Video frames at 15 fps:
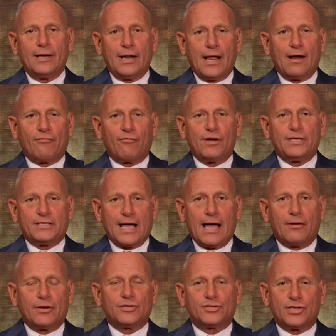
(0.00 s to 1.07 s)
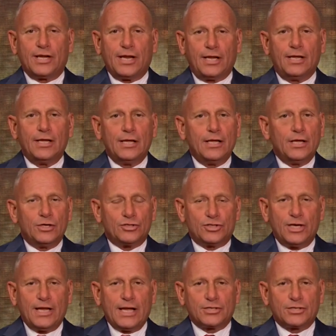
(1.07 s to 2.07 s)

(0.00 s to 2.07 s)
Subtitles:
in every town and city. She